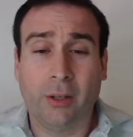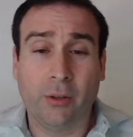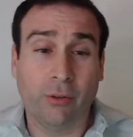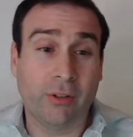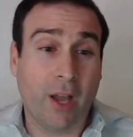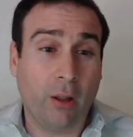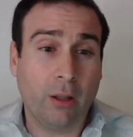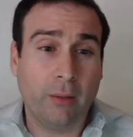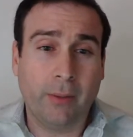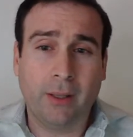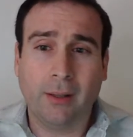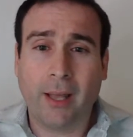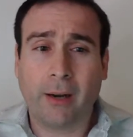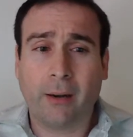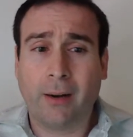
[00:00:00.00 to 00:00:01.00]
and you tell them in
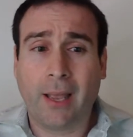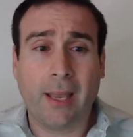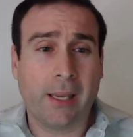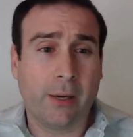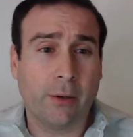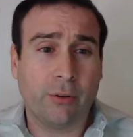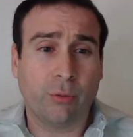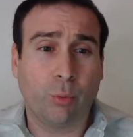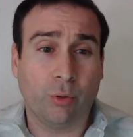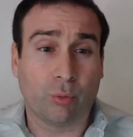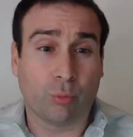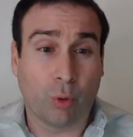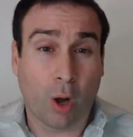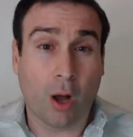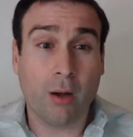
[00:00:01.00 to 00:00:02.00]
the letter, hey, here's
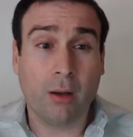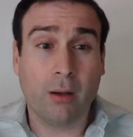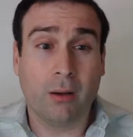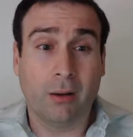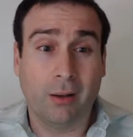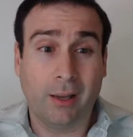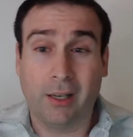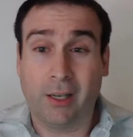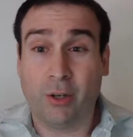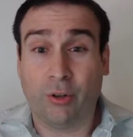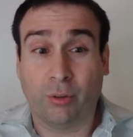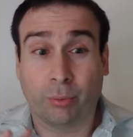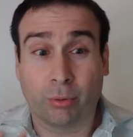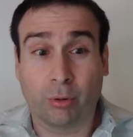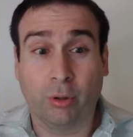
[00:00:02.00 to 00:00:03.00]
what's wrong, and
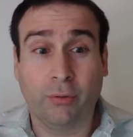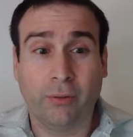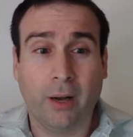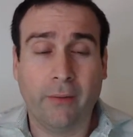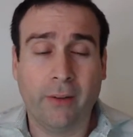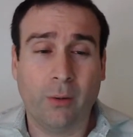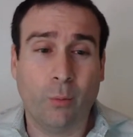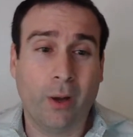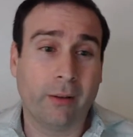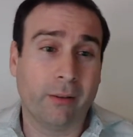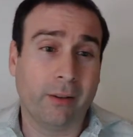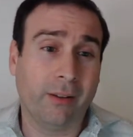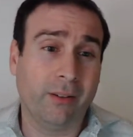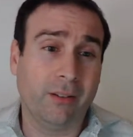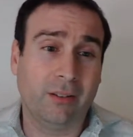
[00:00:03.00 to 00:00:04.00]
here's proof of it,
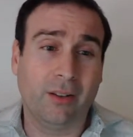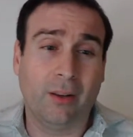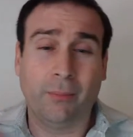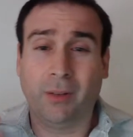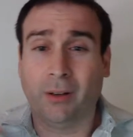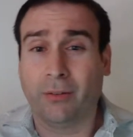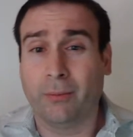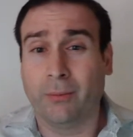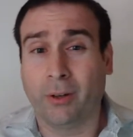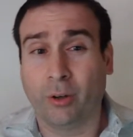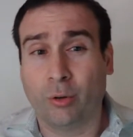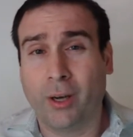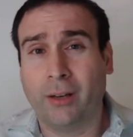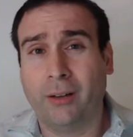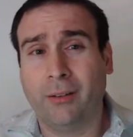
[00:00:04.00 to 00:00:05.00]
whether this is something from the
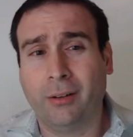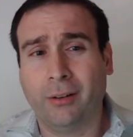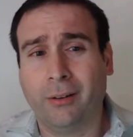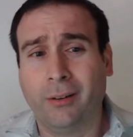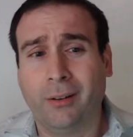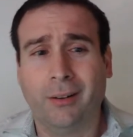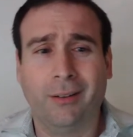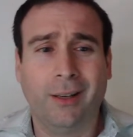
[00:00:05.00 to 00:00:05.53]
creditor